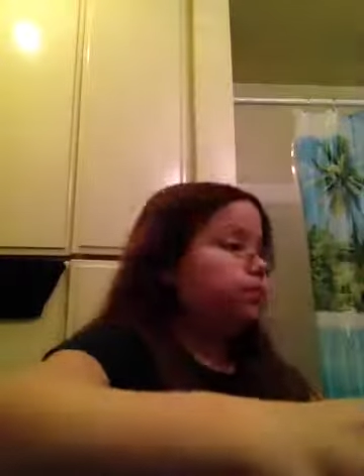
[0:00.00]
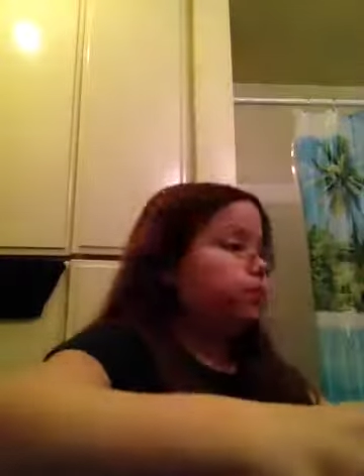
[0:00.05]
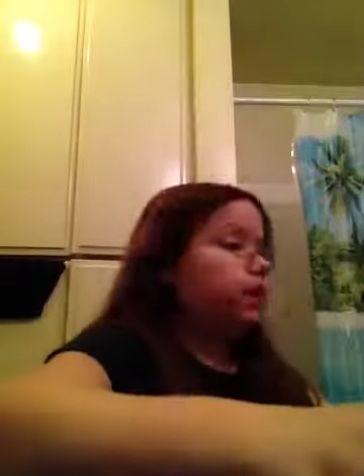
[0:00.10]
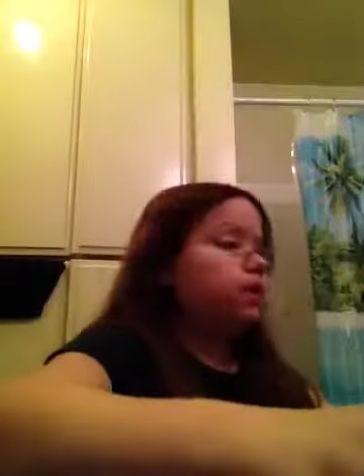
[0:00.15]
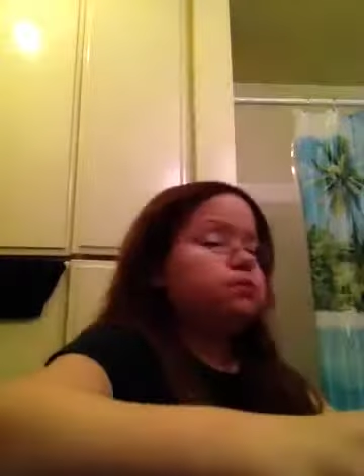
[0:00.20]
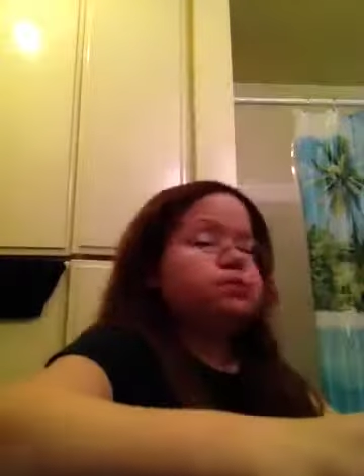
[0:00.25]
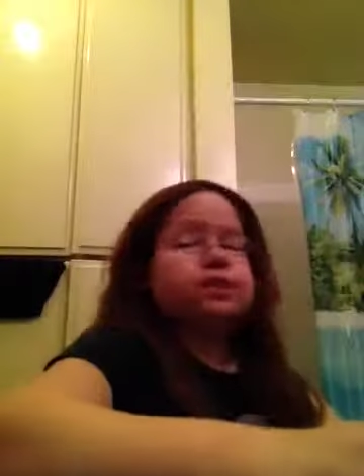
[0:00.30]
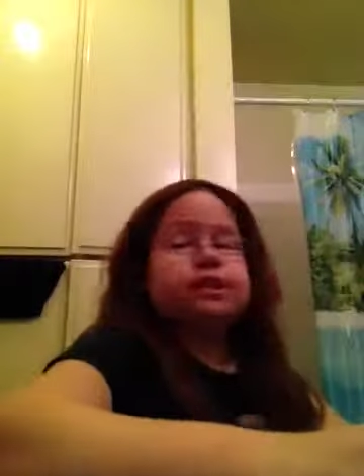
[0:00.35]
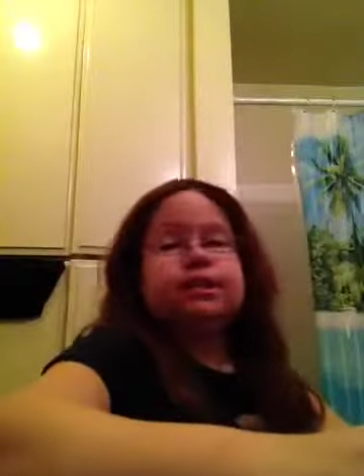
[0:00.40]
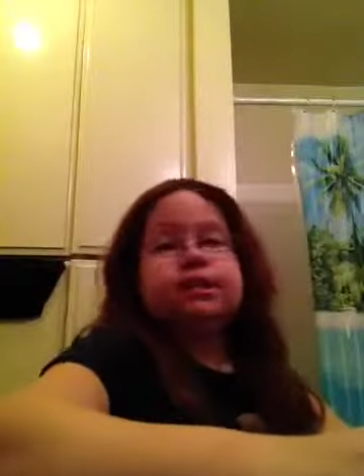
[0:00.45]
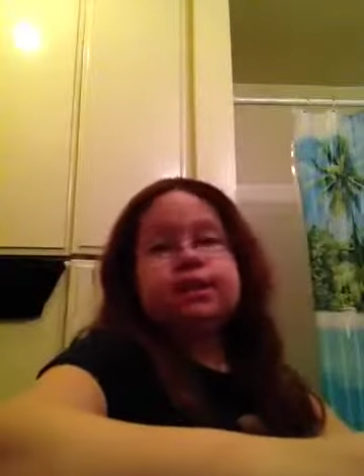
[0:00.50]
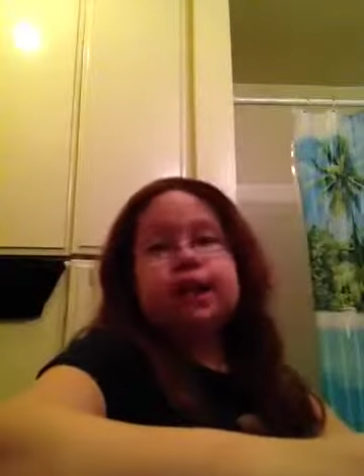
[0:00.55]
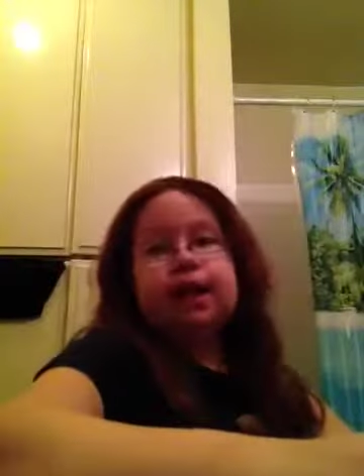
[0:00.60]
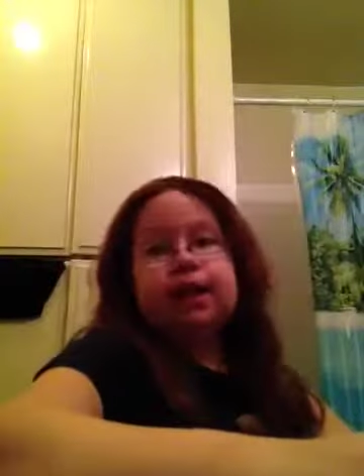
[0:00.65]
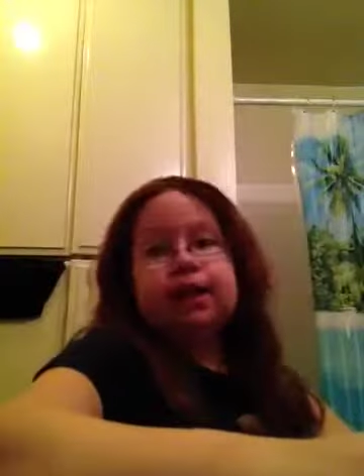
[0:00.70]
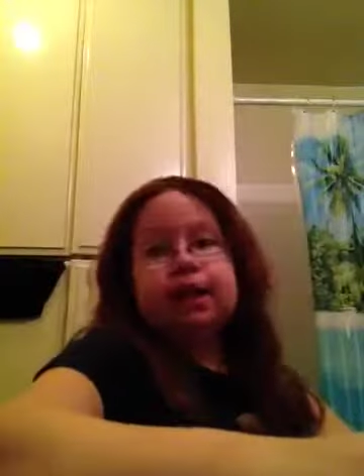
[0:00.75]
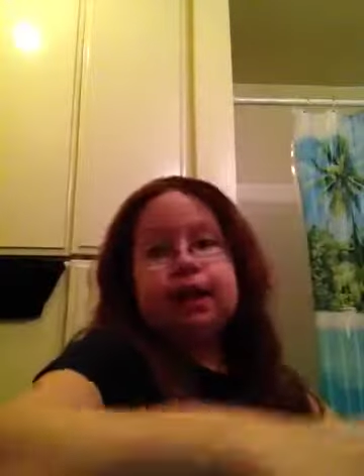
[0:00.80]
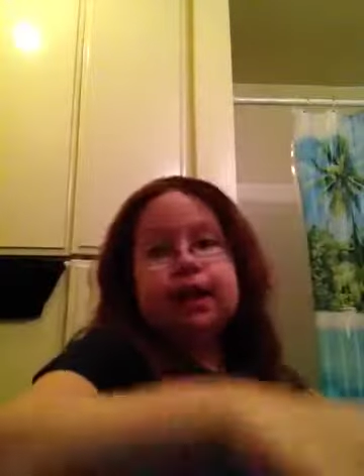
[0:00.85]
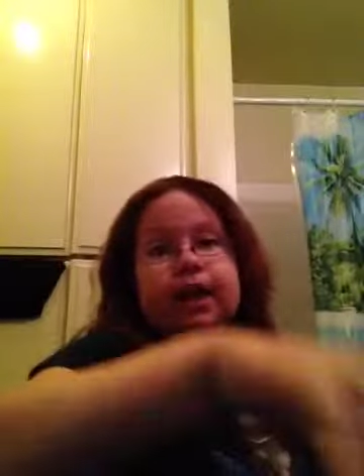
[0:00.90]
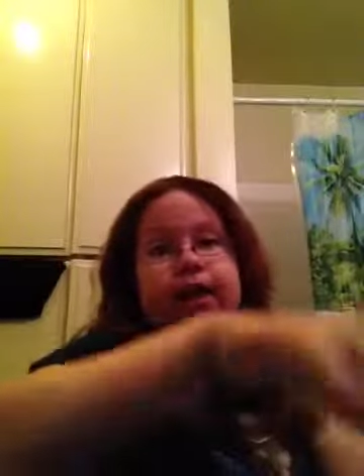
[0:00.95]
That was the
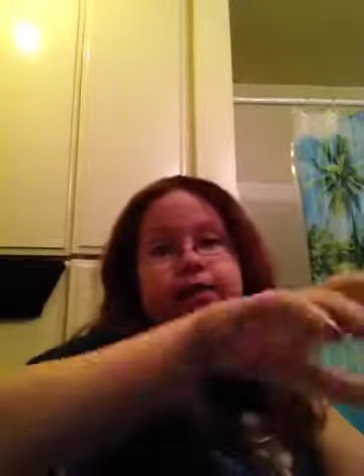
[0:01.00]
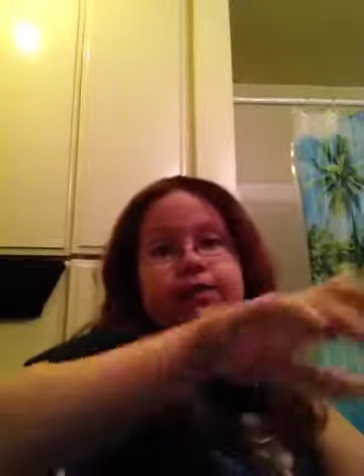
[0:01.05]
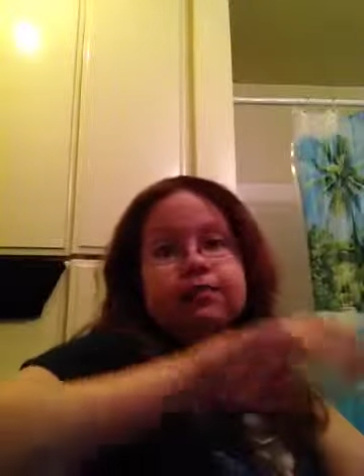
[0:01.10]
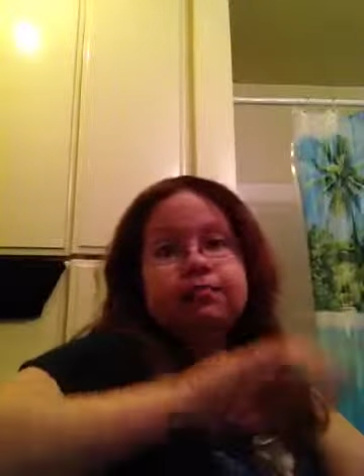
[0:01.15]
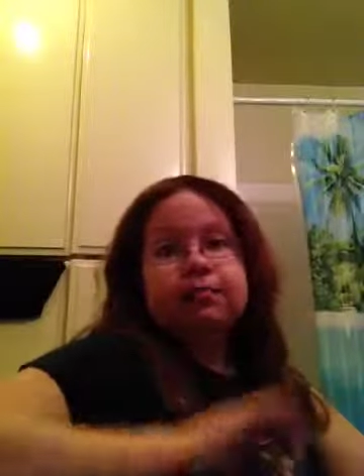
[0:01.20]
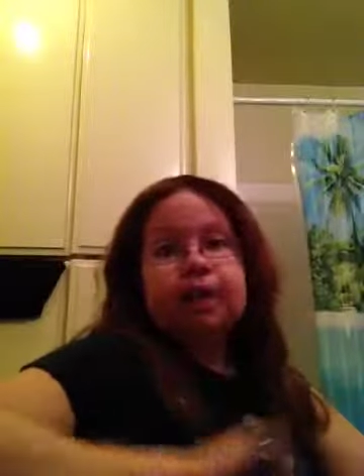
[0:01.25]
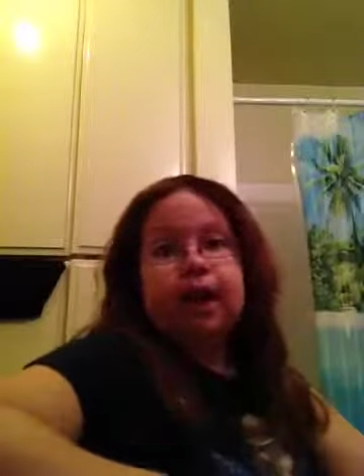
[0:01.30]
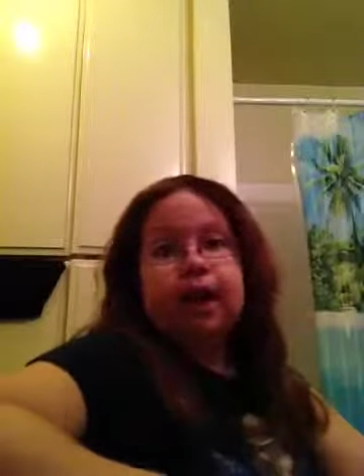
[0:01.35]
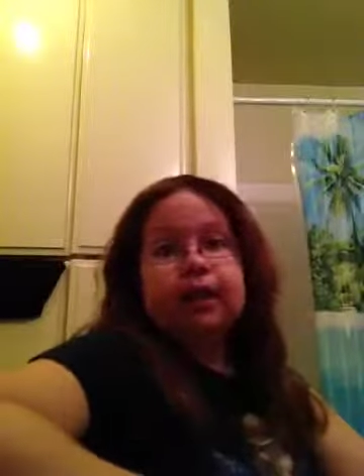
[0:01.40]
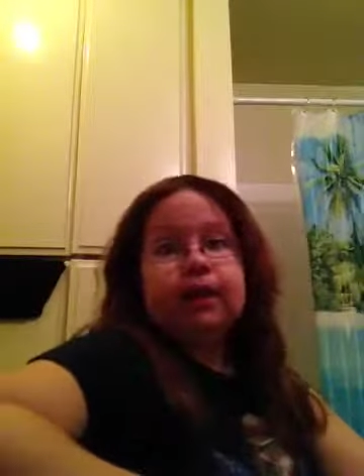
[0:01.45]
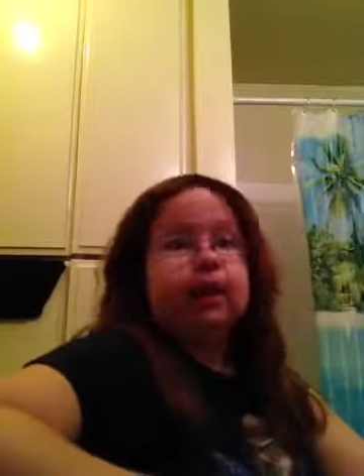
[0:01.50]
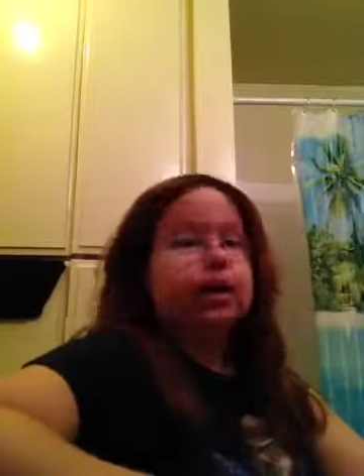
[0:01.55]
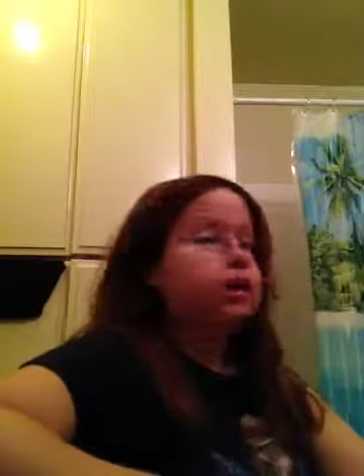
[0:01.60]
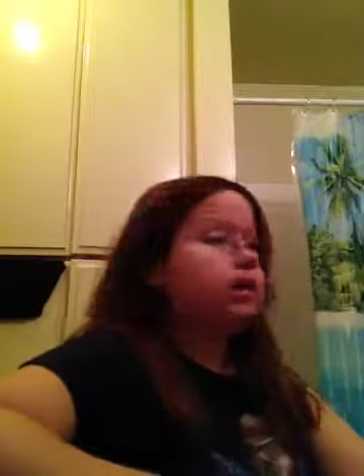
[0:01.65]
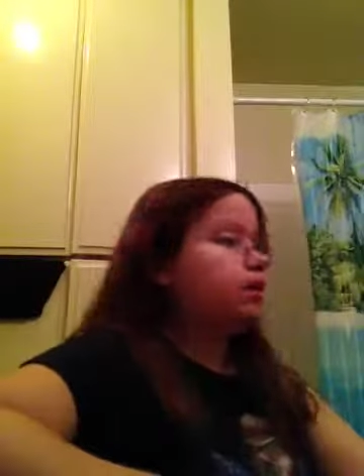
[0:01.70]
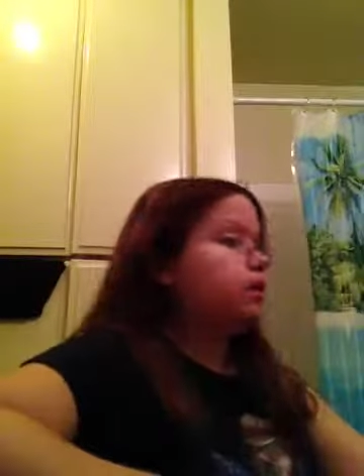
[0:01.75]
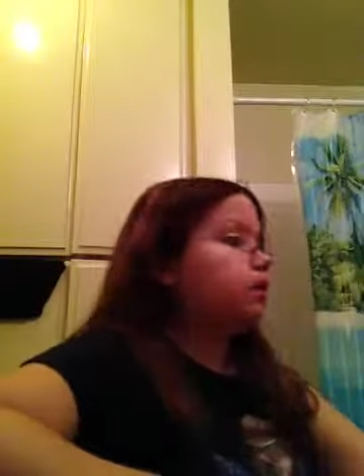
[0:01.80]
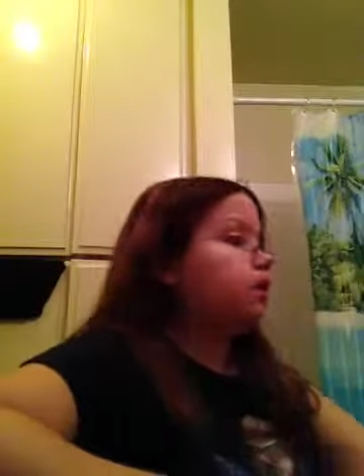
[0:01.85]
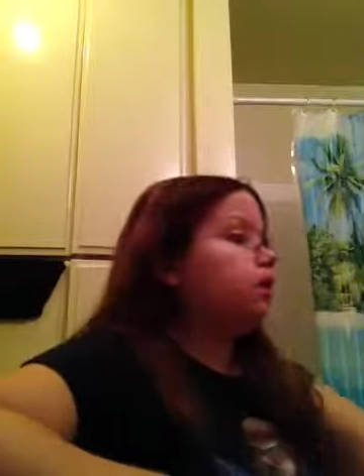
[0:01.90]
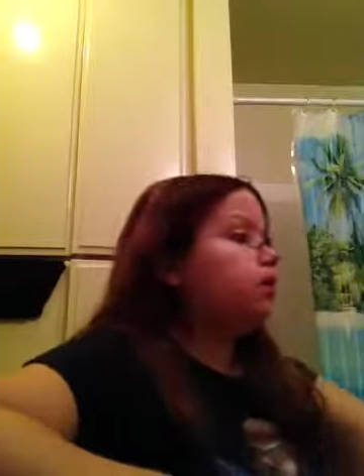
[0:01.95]
Sally Hansen
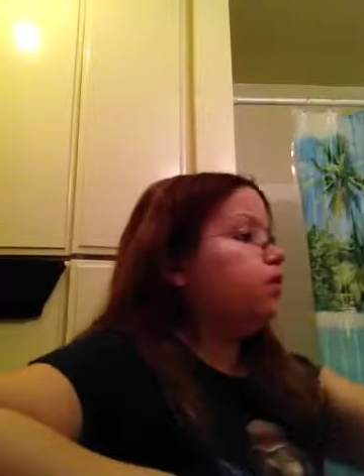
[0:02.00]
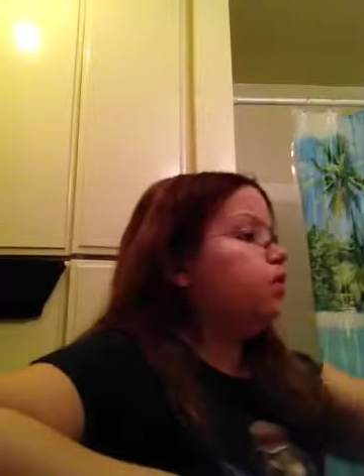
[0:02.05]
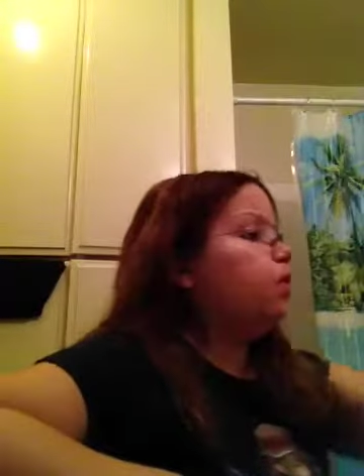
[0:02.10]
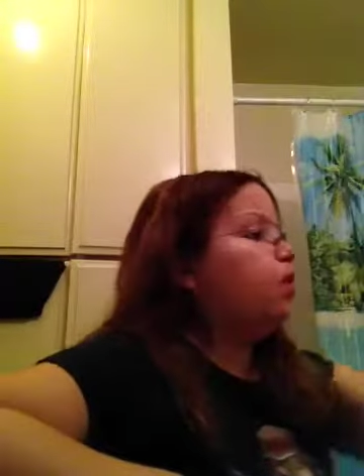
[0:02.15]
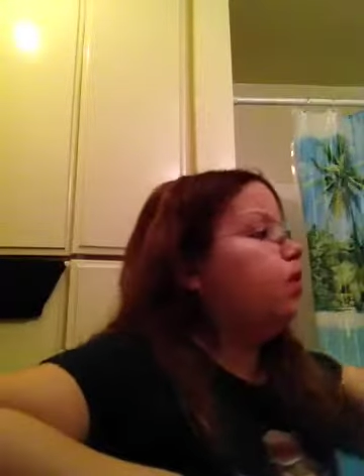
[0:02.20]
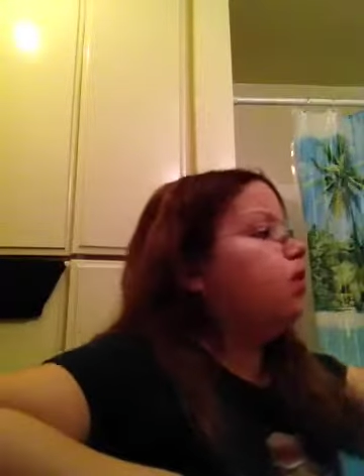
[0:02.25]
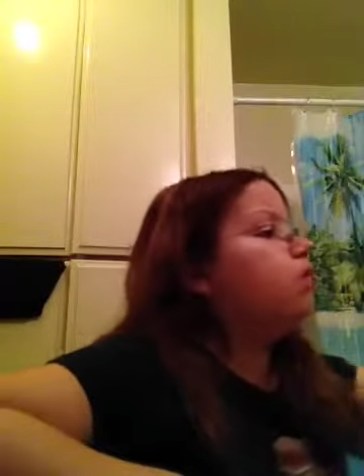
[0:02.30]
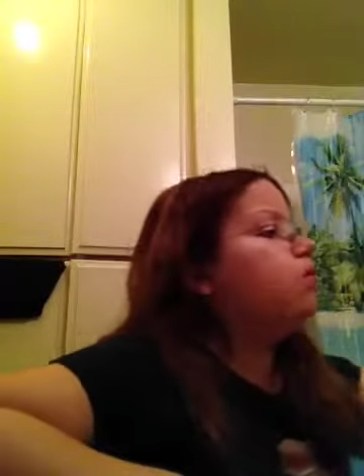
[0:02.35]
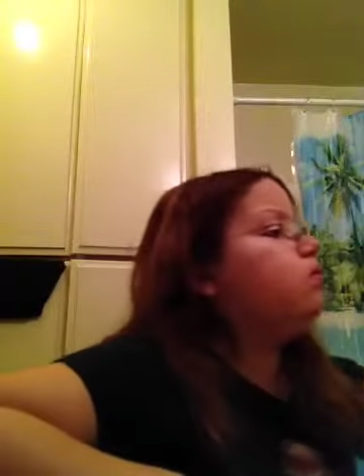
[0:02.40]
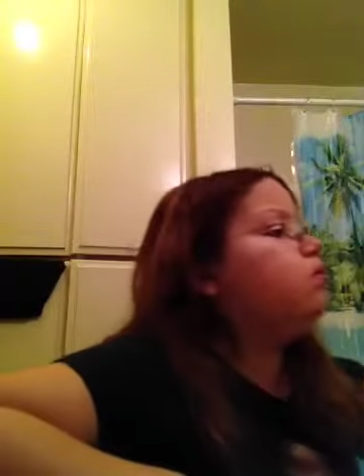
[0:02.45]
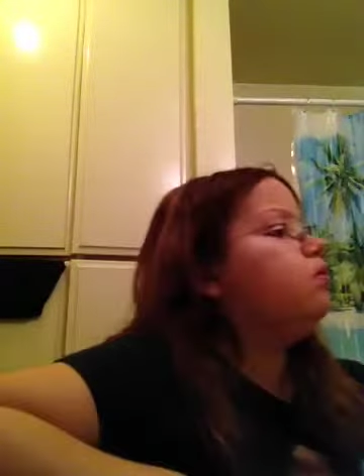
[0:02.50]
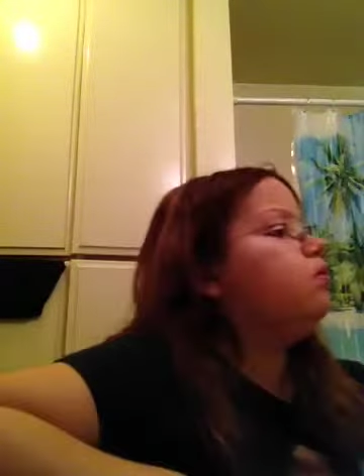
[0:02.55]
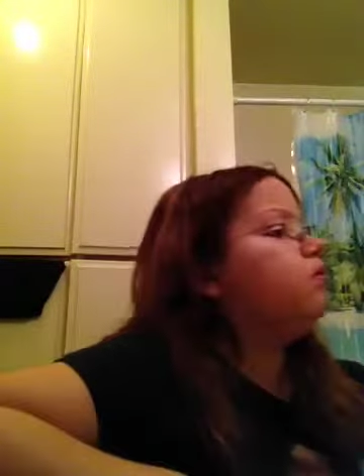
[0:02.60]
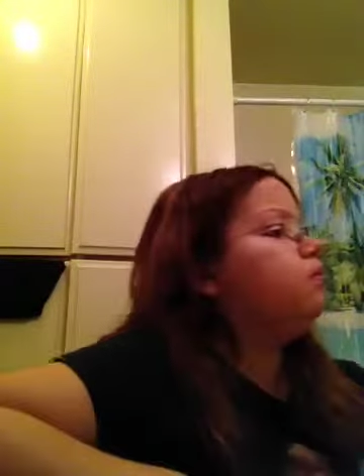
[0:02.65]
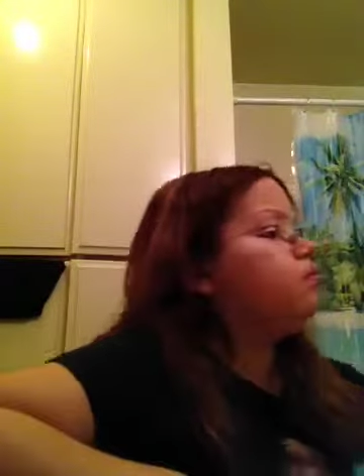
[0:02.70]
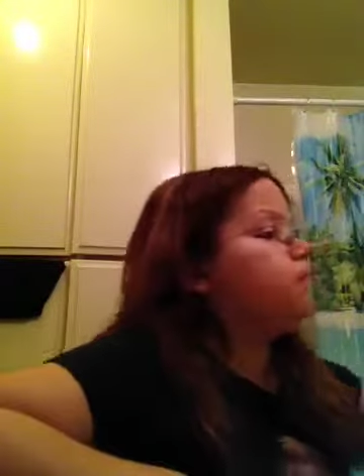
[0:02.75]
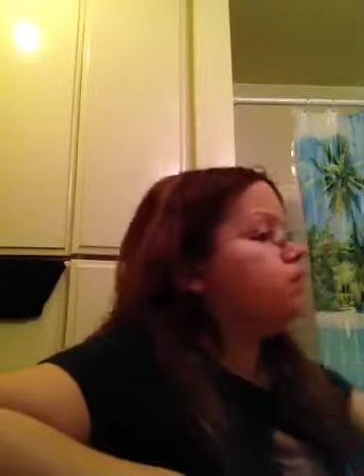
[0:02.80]
Magnetic Nail Color.